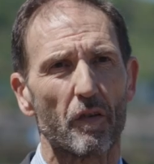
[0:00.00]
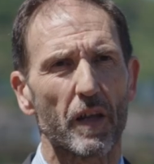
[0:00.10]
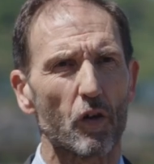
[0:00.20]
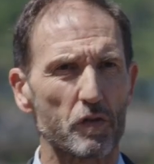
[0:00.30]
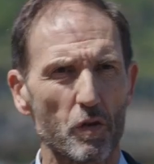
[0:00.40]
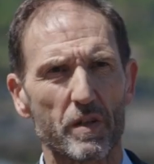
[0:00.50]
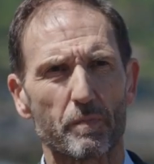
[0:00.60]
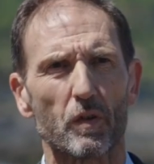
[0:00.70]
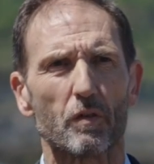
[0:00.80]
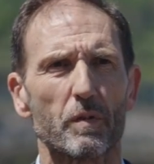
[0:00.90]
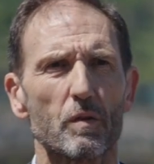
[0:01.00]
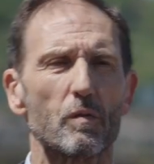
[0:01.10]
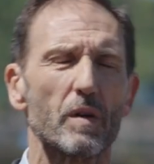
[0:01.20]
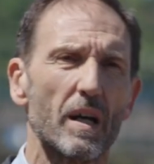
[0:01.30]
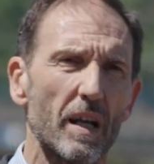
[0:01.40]
from the consumer's point of
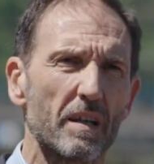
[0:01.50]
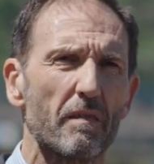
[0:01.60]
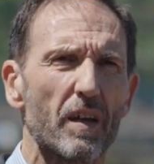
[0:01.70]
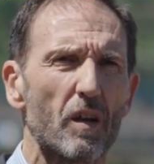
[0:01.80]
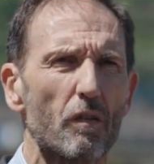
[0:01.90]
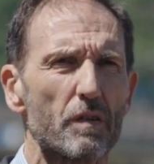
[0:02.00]
view, electric vehicle